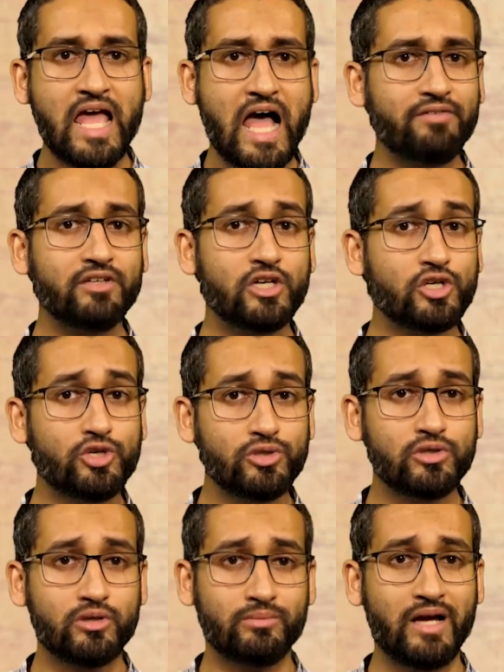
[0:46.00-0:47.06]
Having a
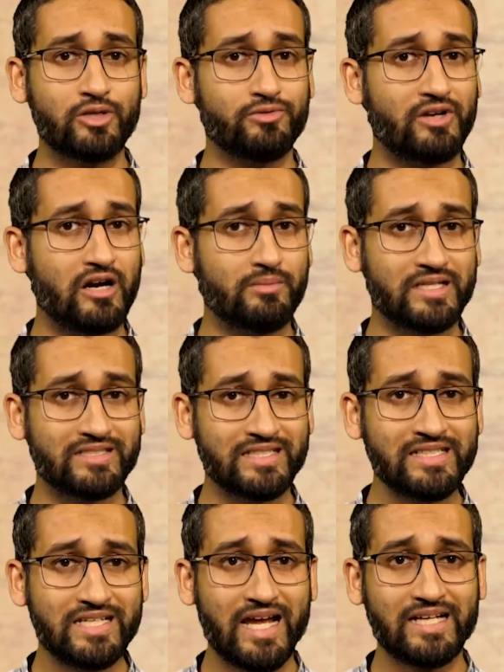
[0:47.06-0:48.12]
good command of Arabic
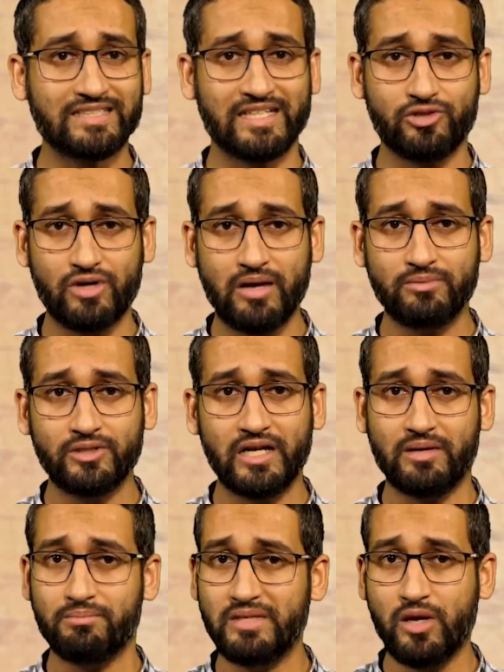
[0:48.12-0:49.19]
syntax and grammar
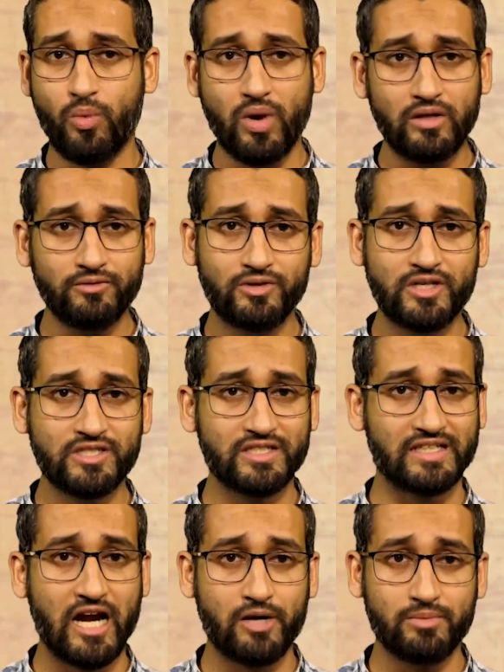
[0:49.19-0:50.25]
and being well versed
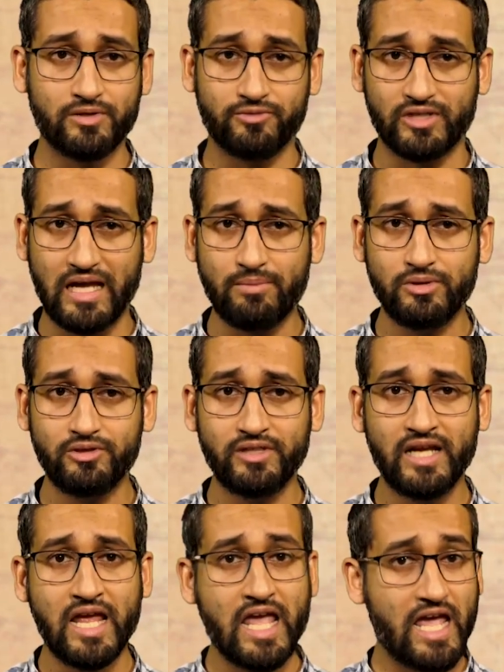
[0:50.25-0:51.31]
in Arabic
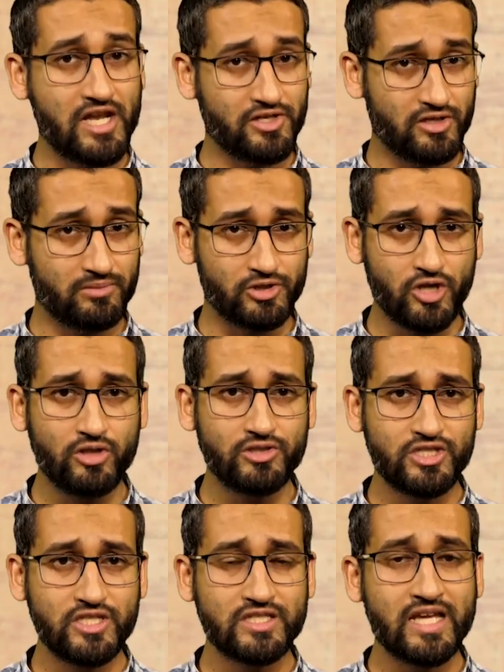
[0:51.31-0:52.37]
vocabulary and
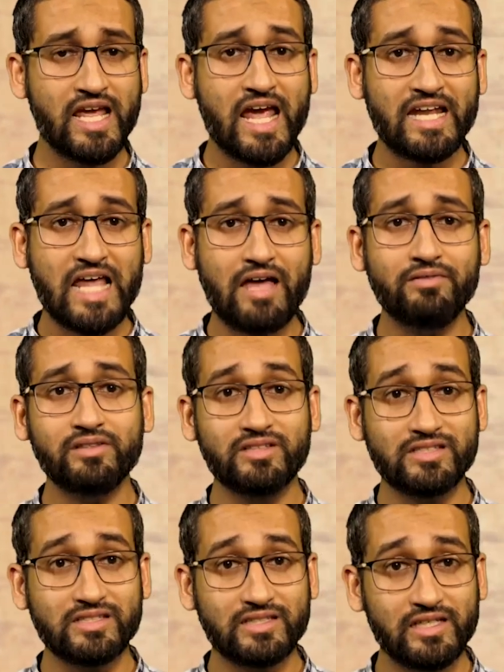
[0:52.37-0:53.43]
terminologies and having the
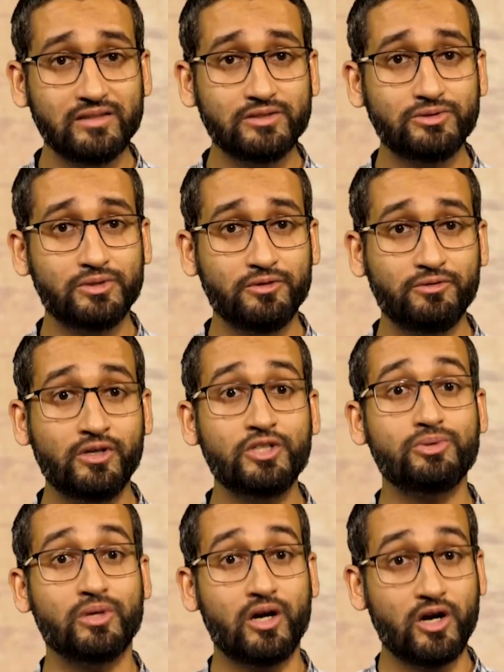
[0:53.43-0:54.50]
skill to refer
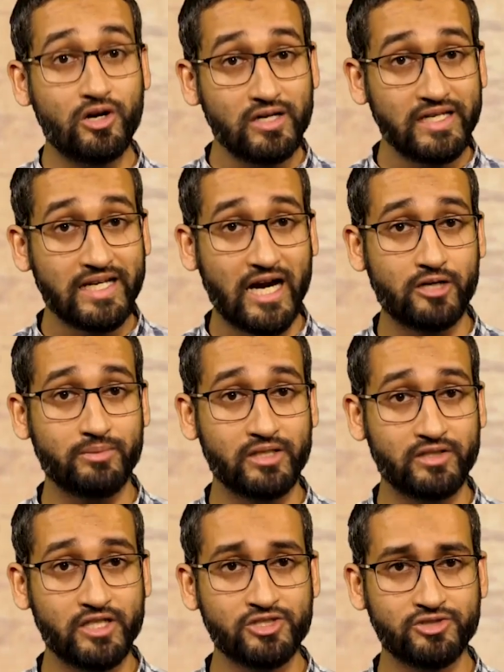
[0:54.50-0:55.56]
to early Arabic
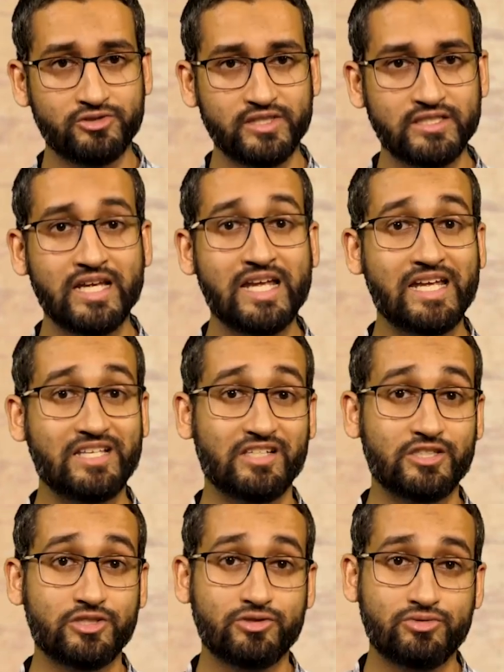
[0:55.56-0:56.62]
dictionaries is
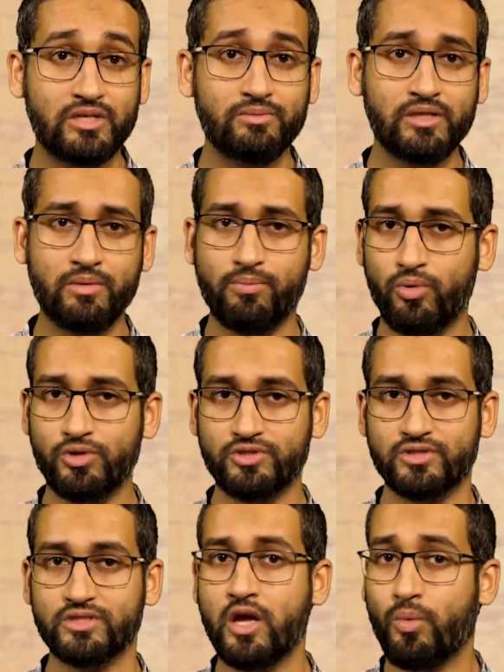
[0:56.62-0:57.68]
extremely
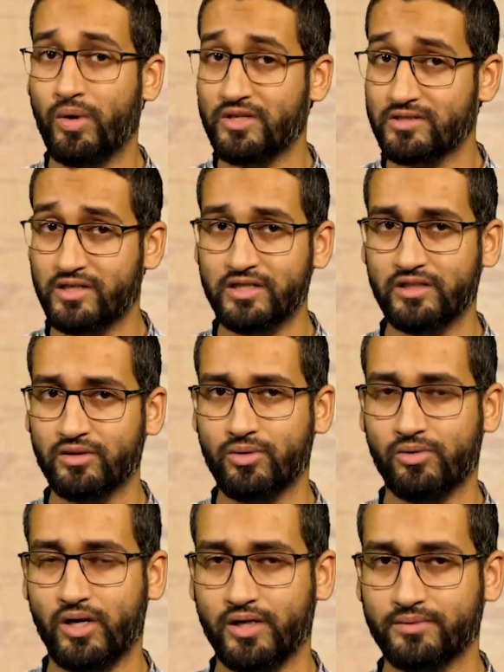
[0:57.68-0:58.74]
important when studying the
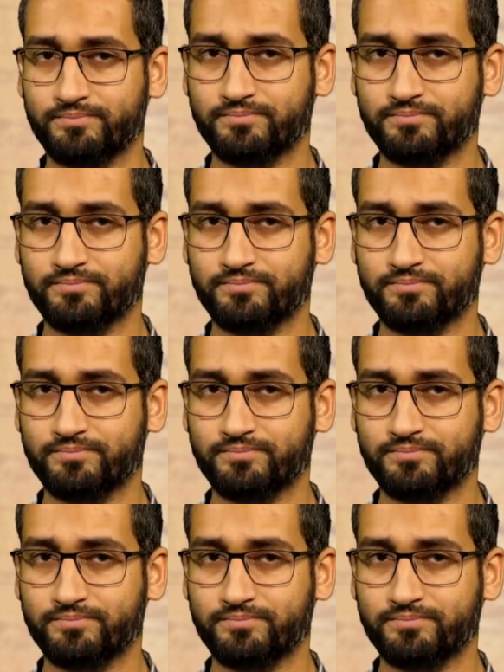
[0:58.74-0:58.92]
Quran.